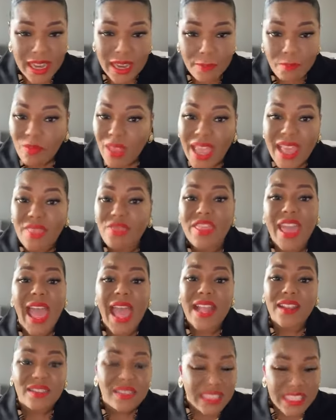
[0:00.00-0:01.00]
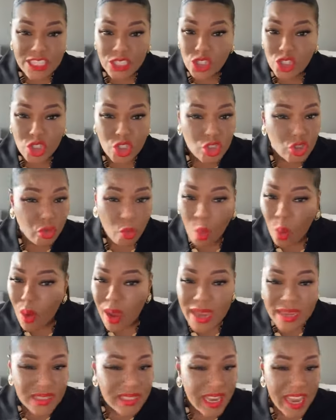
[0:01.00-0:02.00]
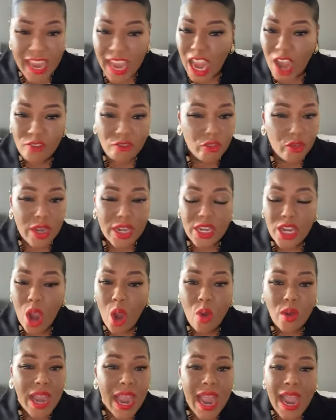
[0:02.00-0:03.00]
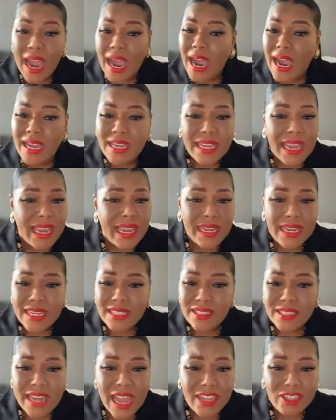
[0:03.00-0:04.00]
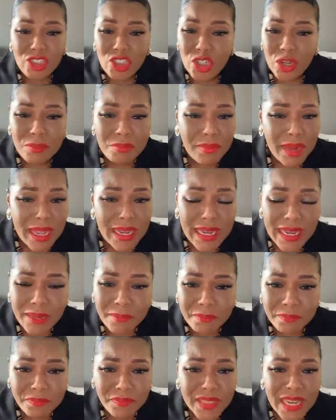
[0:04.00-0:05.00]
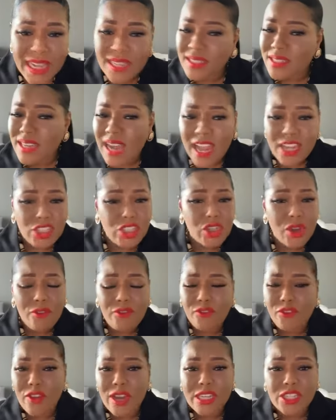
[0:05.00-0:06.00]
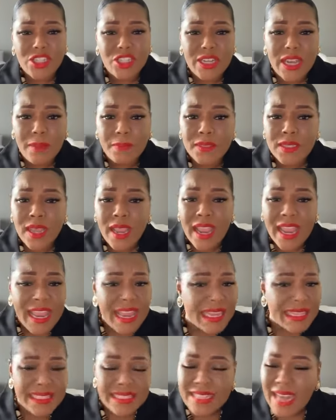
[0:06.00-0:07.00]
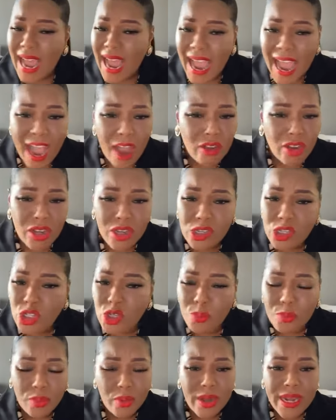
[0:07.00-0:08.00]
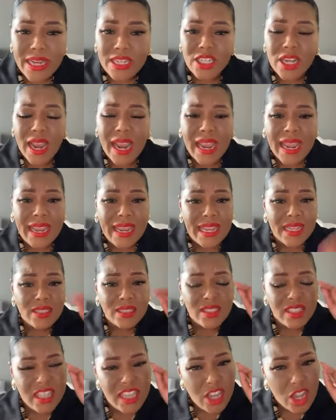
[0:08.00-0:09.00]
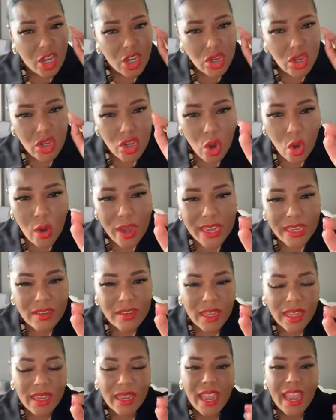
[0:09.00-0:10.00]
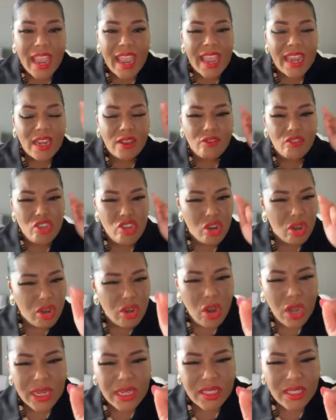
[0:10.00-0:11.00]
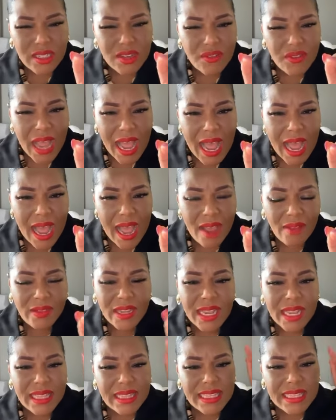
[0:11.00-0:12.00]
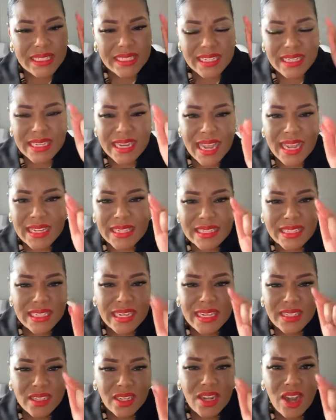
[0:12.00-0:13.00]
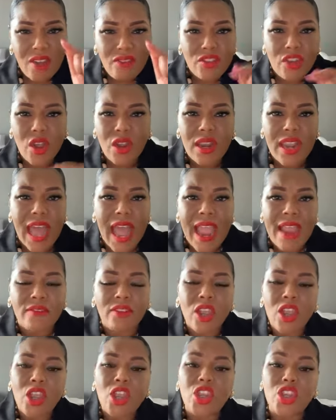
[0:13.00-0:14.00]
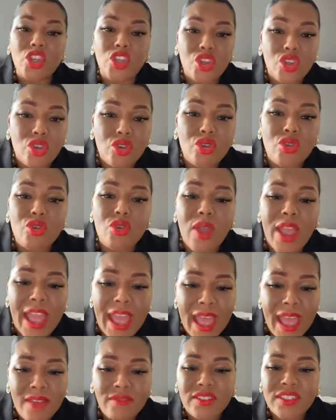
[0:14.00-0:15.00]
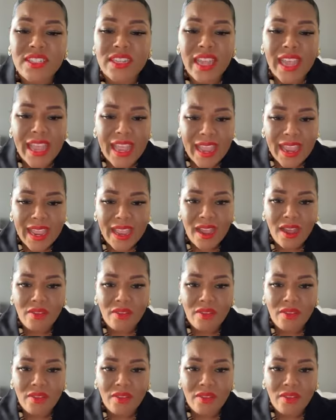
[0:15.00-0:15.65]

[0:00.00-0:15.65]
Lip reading: that destroys every yoke. Again, it's not your money. It's not your friendships. It's not how good you preach. It's the anointing. And if you're going to survive this next season of your life, you have to have